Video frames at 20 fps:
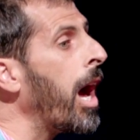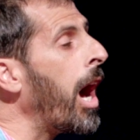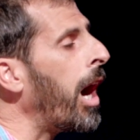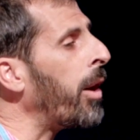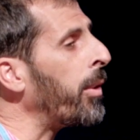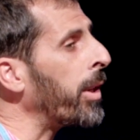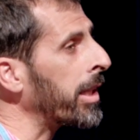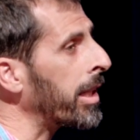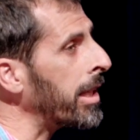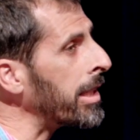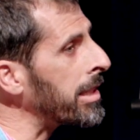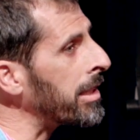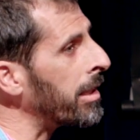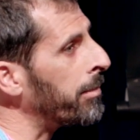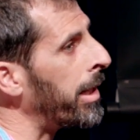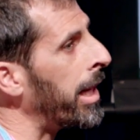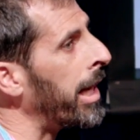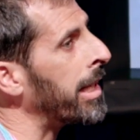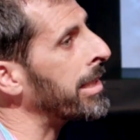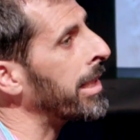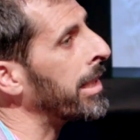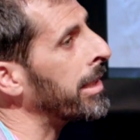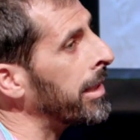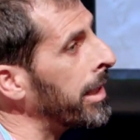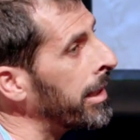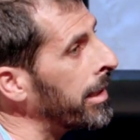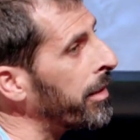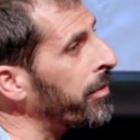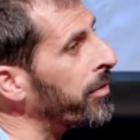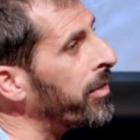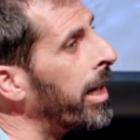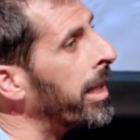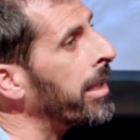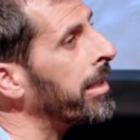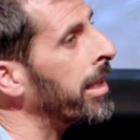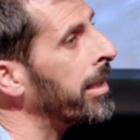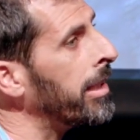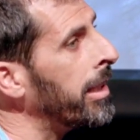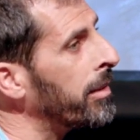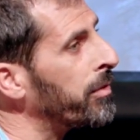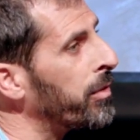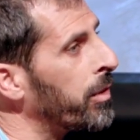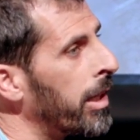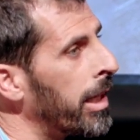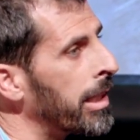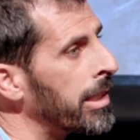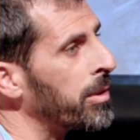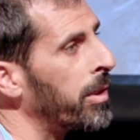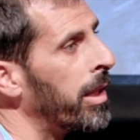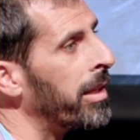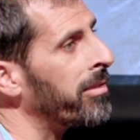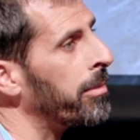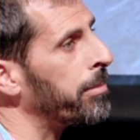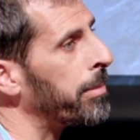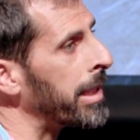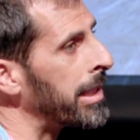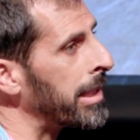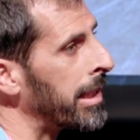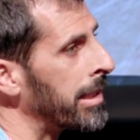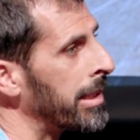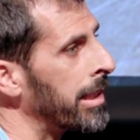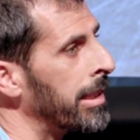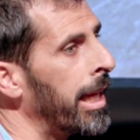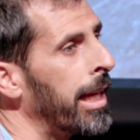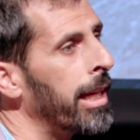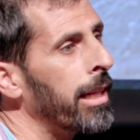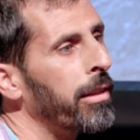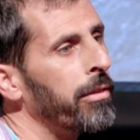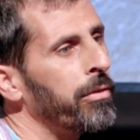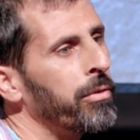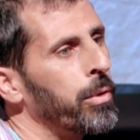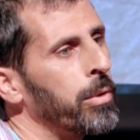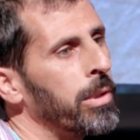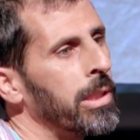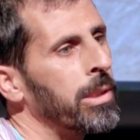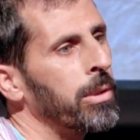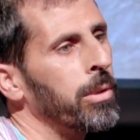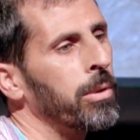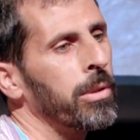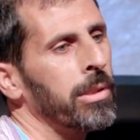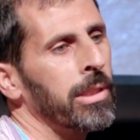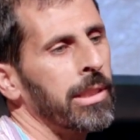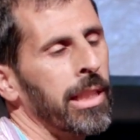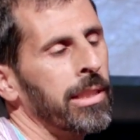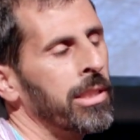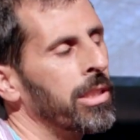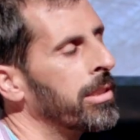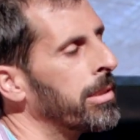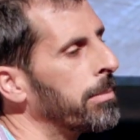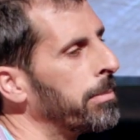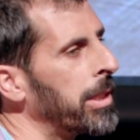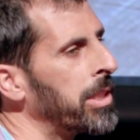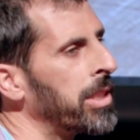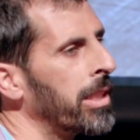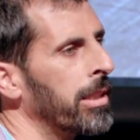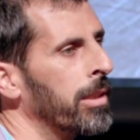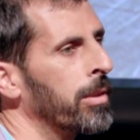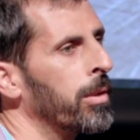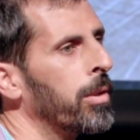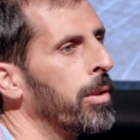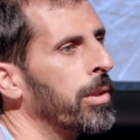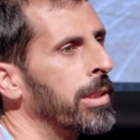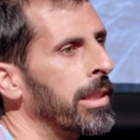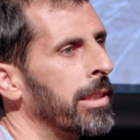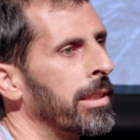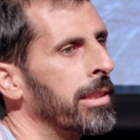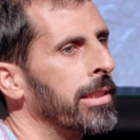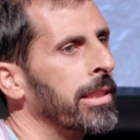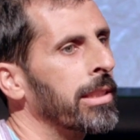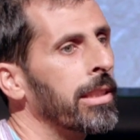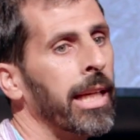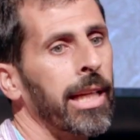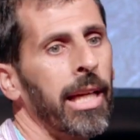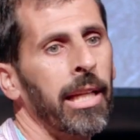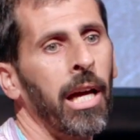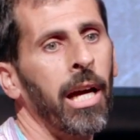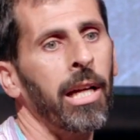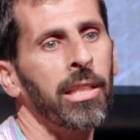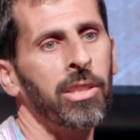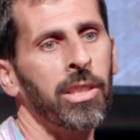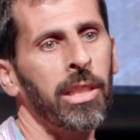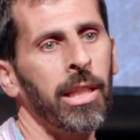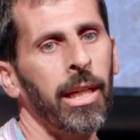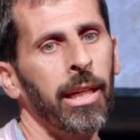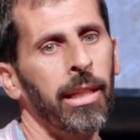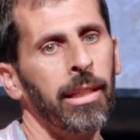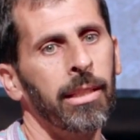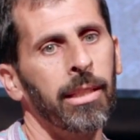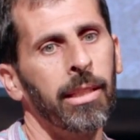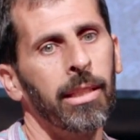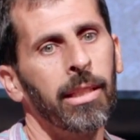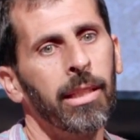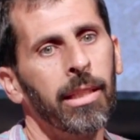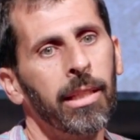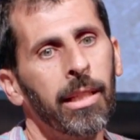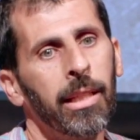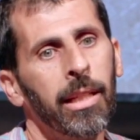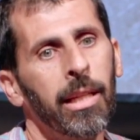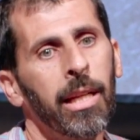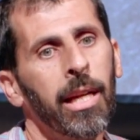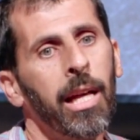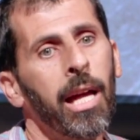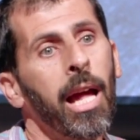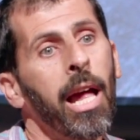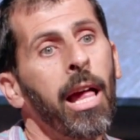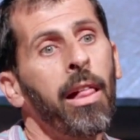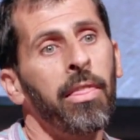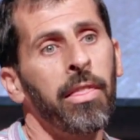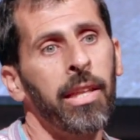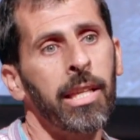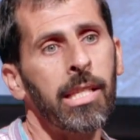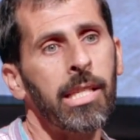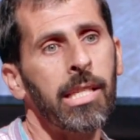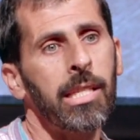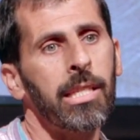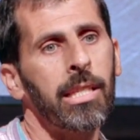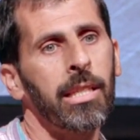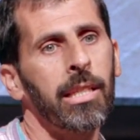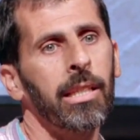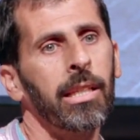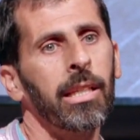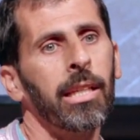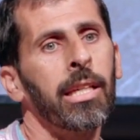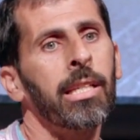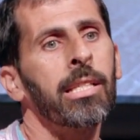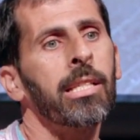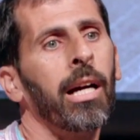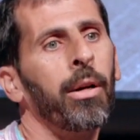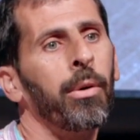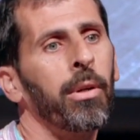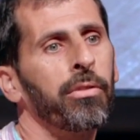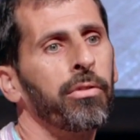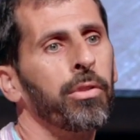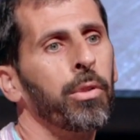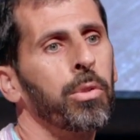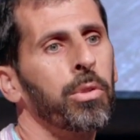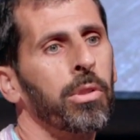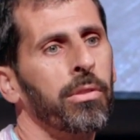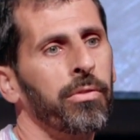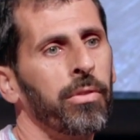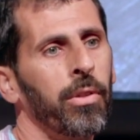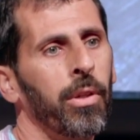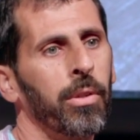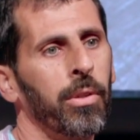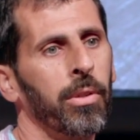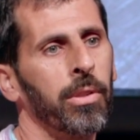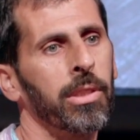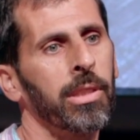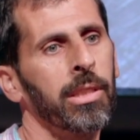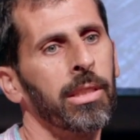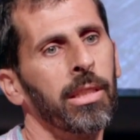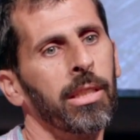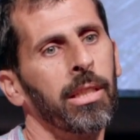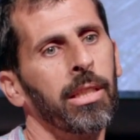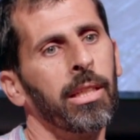our customer has identified the need for us to have a presence in the health food stores and especially grocers like an IGA. This is our future focus,